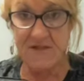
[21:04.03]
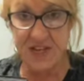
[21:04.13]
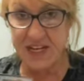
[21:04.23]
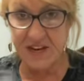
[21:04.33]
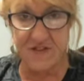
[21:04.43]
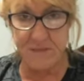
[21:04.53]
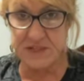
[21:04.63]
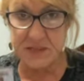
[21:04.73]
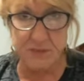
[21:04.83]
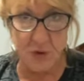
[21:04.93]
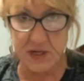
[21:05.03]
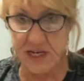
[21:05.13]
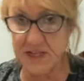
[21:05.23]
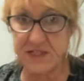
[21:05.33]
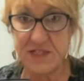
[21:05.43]
to give up
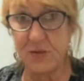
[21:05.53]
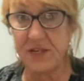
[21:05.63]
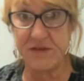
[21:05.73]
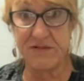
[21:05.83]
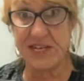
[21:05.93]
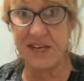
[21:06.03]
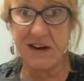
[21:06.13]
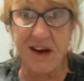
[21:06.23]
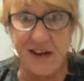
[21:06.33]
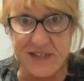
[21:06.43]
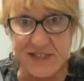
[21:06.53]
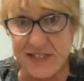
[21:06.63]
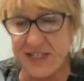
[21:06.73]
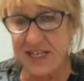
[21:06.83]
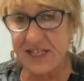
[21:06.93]
smoking so we don't get heart
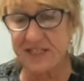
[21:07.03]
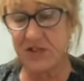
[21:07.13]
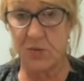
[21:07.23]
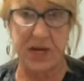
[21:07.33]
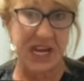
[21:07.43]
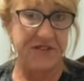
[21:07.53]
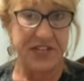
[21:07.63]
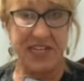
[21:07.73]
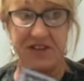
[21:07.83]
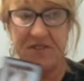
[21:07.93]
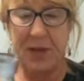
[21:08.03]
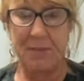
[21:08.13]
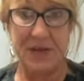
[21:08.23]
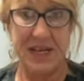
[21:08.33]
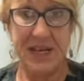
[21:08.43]
disease, or we have to give up,
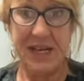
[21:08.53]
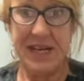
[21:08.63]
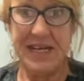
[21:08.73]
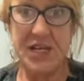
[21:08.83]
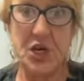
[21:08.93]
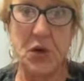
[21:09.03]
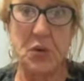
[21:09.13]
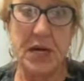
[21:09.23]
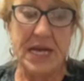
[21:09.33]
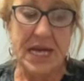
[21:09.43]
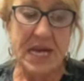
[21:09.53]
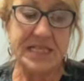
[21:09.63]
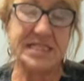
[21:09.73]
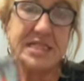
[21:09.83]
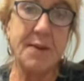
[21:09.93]
you know,
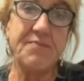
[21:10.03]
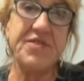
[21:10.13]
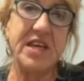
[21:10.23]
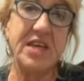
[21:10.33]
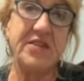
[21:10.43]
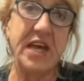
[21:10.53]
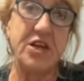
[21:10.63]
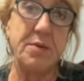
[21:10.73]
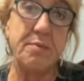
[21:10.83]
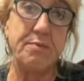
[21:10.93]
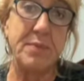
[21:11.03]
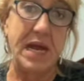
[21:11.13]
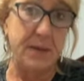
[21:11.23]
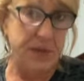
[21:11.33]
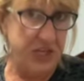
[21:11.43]
something that
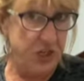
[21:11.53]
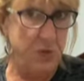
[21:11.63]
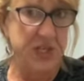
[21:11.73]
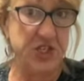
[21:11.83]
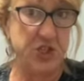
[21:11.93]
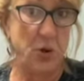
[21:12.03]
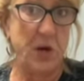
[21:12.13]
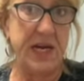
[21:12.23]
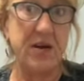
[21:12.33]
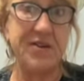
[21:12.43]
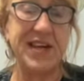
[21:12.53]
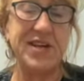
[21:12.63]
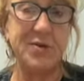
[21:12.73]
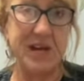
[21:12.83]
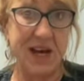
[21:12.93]
maybe you enjoy or that you
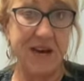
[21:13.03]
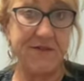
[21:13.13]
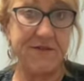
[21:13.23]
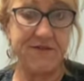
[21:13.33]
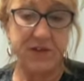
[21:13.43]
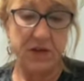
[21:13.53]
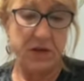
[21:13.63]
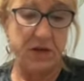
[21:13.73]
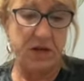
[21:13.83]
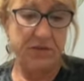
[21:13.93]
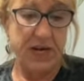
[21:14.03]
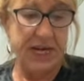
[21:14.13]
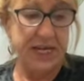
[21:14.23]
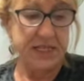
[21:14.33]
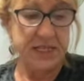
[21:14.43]
love,
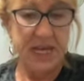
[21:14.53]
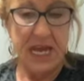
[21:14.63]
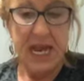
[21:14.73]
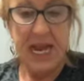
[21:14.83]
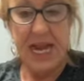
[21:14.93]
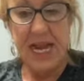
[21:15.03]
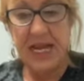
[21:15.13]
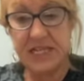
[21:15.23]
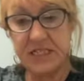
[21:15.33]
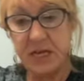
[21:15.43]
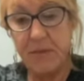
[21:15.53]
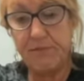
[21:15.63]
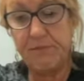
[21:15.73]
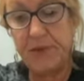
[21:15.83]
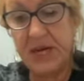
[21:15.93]
right?
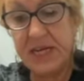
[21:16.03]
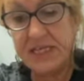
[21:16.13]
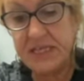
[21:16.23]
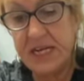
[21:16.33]
But